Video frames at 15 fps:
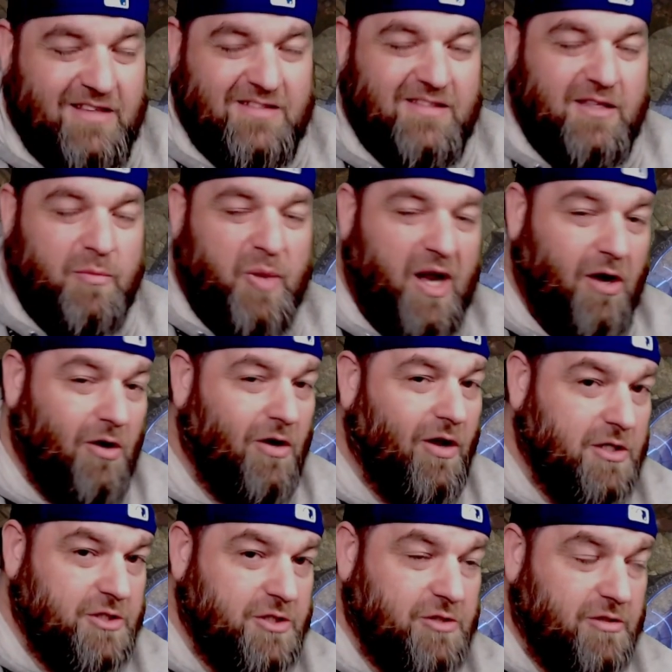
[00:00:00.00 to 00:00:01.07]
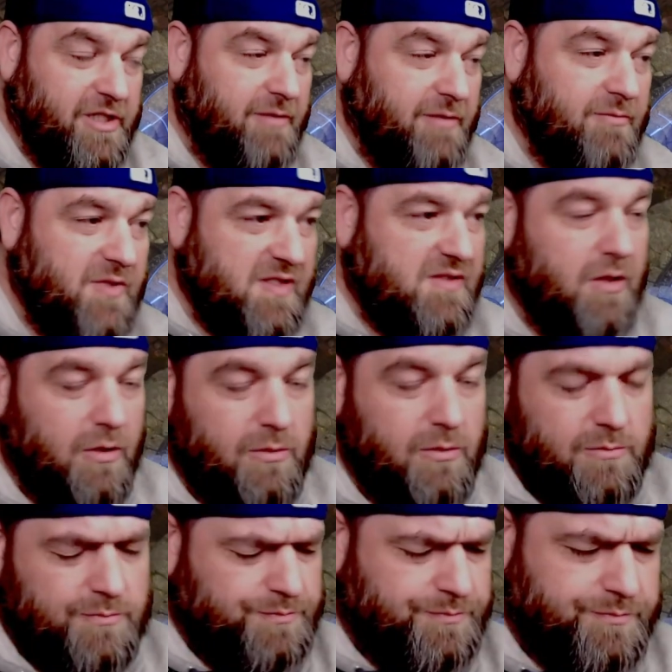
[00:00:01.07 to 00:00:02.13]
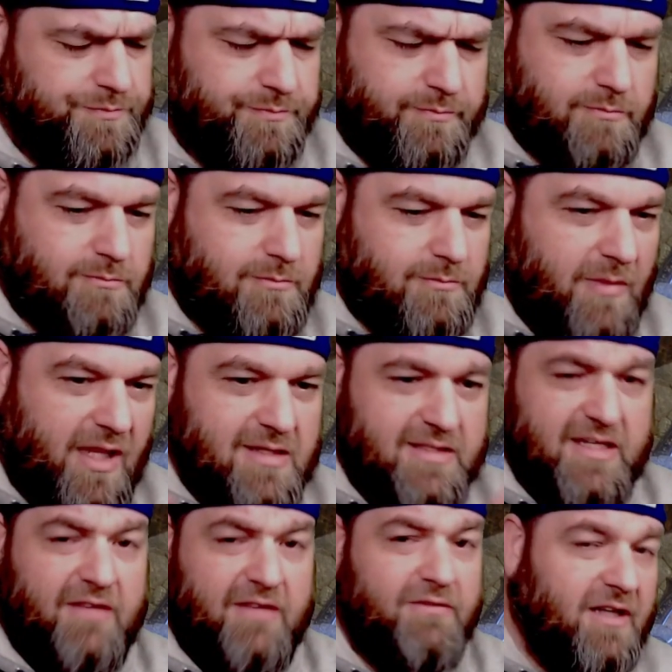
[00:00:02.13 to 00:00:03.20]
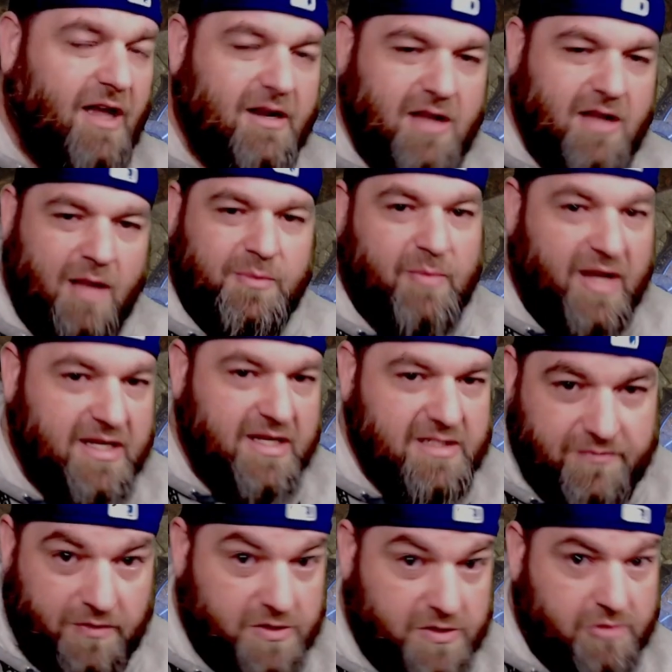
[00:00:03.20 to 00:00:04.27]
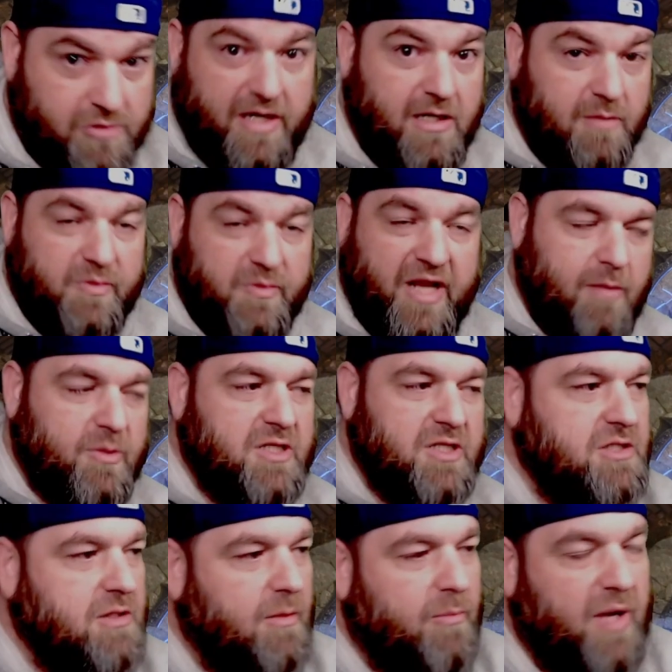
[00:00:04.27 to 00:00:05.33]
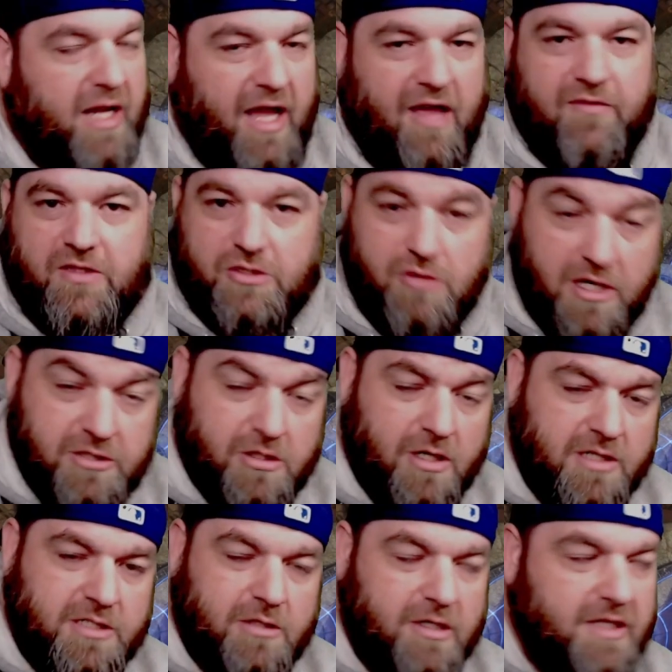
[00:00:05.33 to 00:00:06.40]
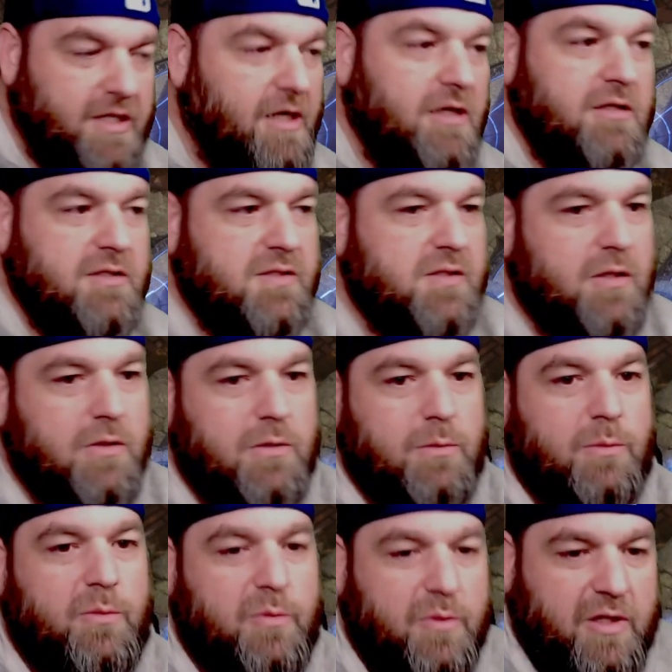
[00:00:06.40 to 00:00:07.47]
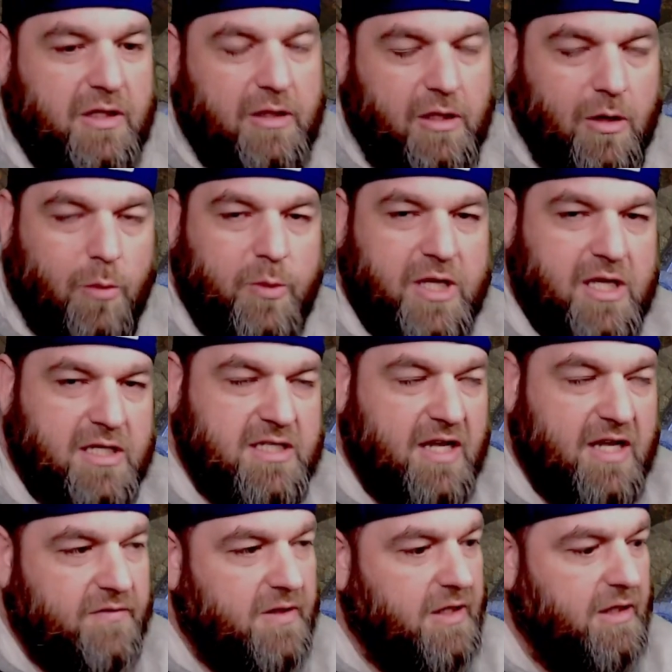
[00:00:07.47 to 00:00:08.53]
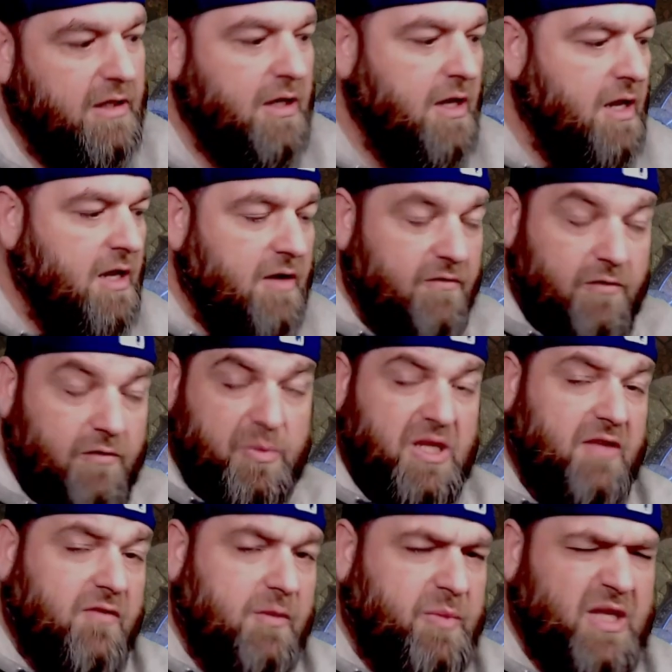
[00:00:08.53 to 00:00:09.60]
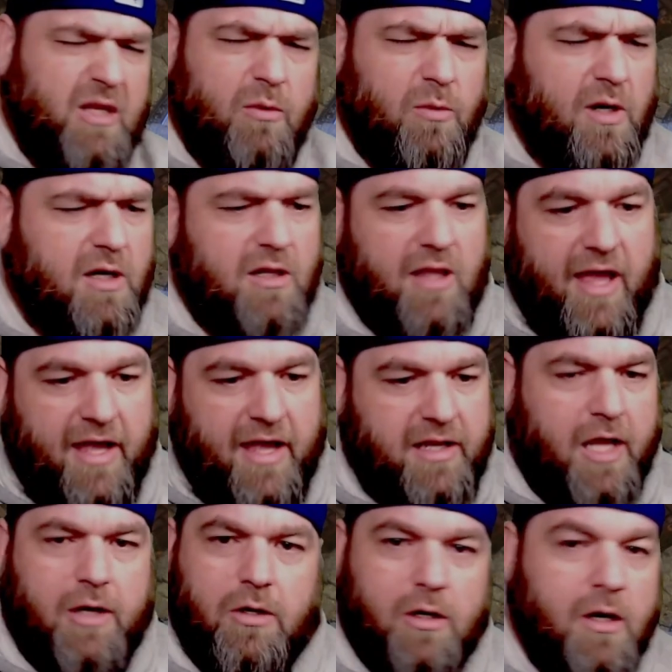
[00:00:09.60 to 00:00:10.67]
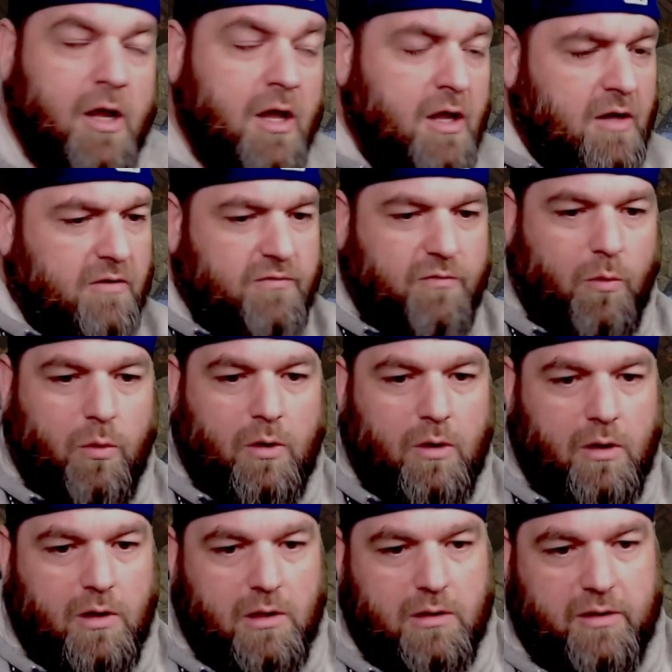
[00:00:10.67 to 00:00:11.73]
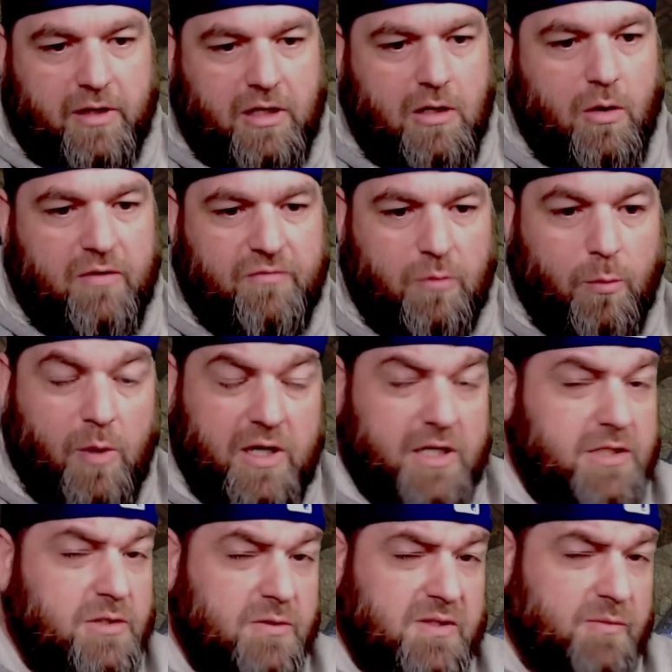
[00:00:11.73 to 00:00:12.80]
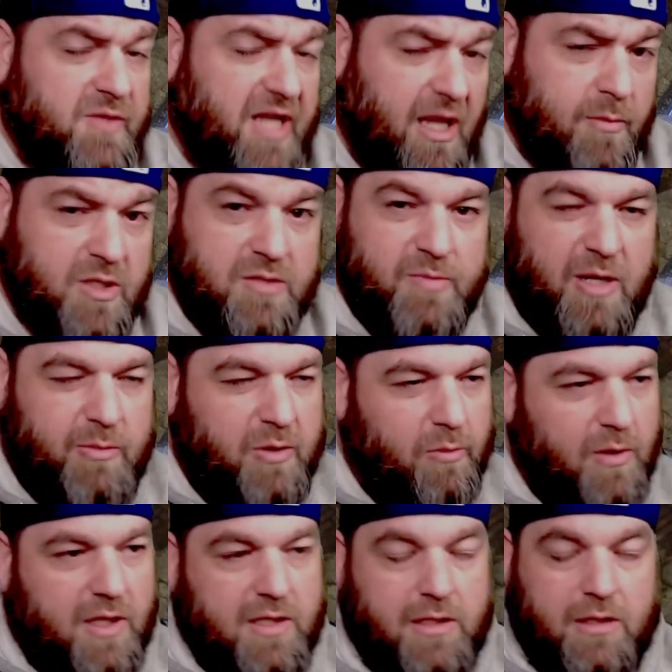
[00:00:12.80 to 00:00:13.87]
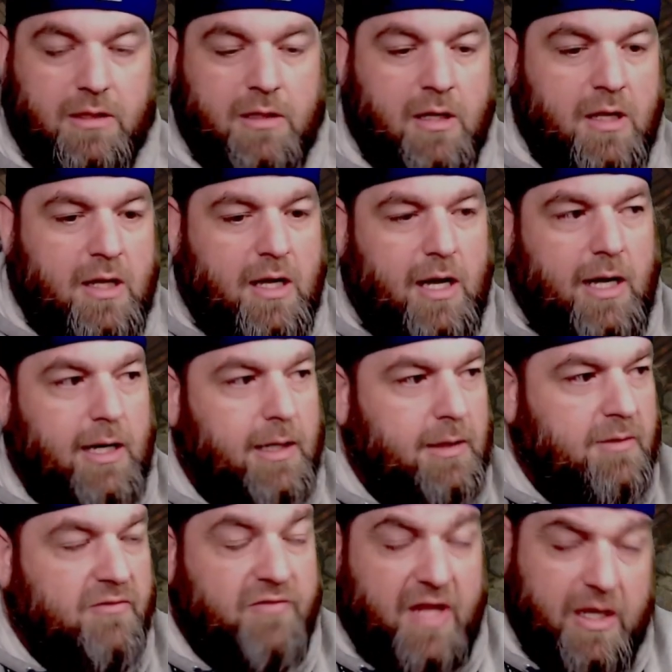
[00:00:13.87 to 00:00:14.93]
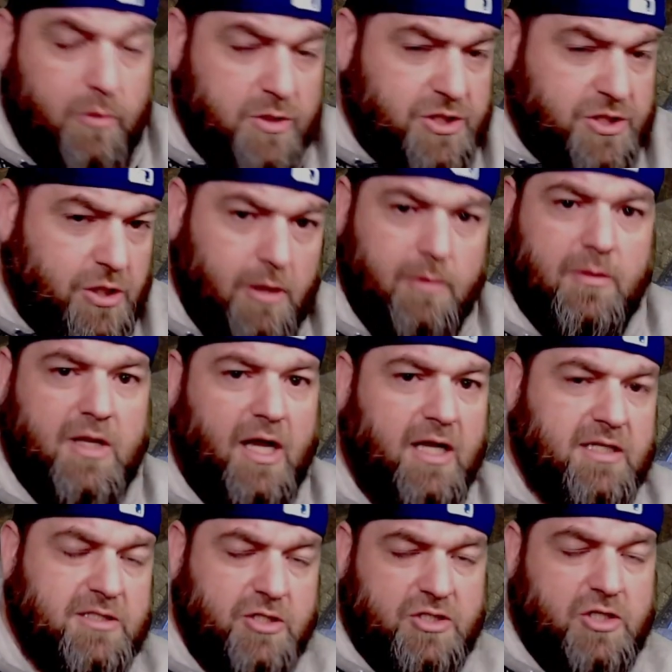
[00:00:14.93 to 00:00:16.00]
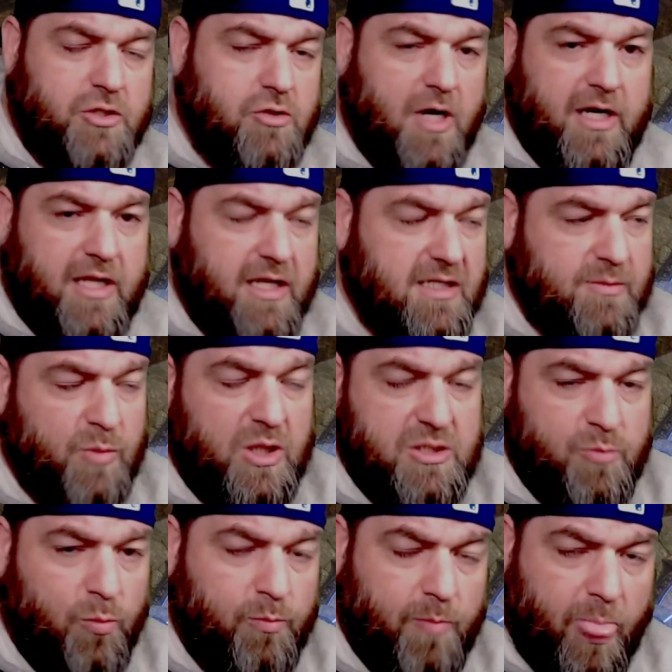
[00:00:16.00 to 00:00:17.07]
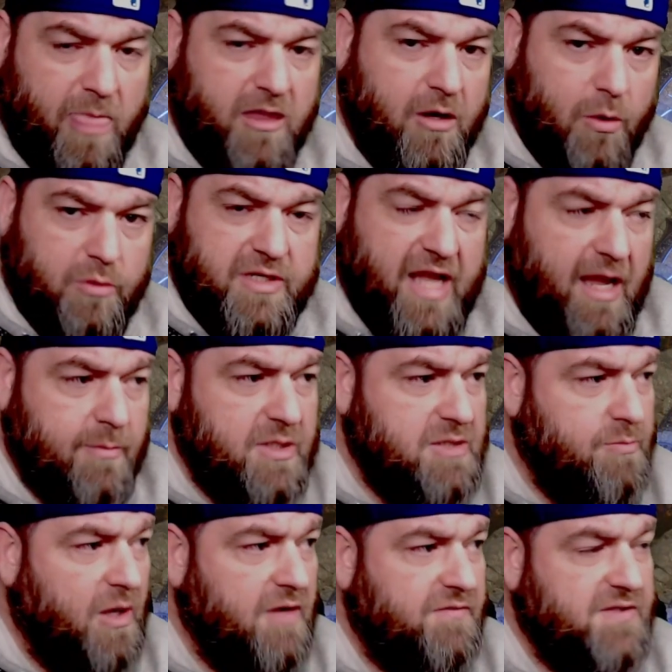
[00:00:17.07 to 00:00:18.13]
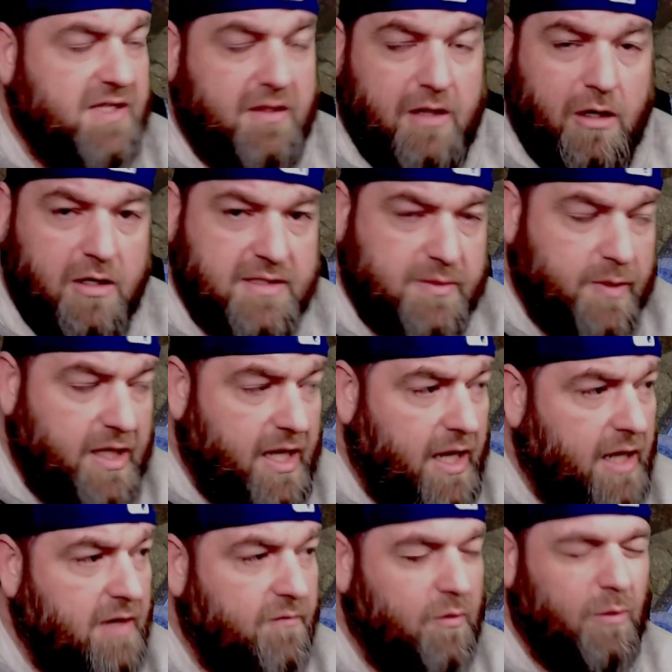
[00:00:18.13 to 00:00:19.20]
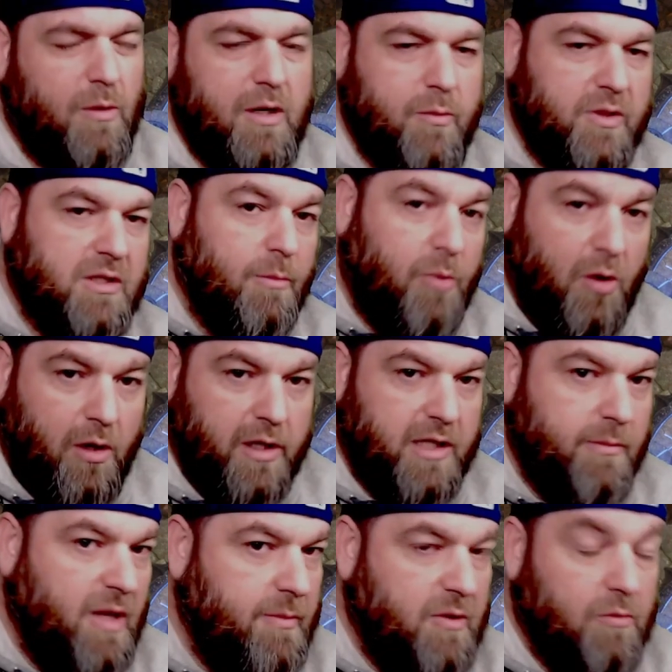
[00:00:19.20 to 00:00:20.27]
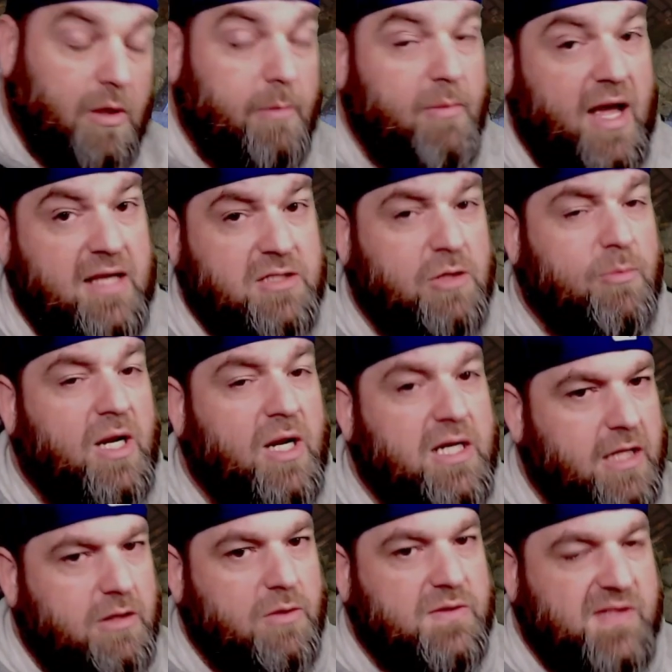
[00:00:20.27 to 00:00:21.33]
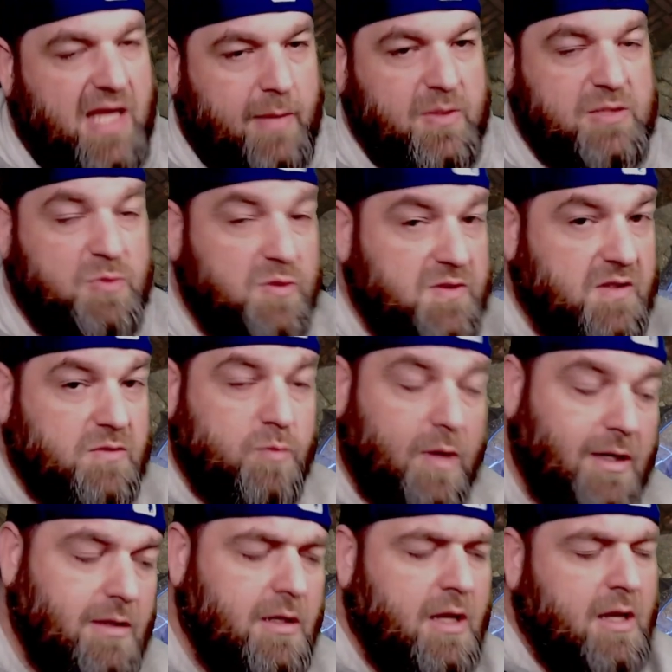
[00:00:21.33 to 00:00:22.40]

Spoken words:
Paragon tree. So definitely not optimized for straight up damage by having Treasure Hunter in there. So you know, we could definitely for PvP run Gladiator. For, you know, if we're wanting to do some damage, maybe run Vanquisher, just to try to get as much, you know, damage buffs in there as we can. If we're running with a party, maybe run Mastermind to get those damage boosts as well.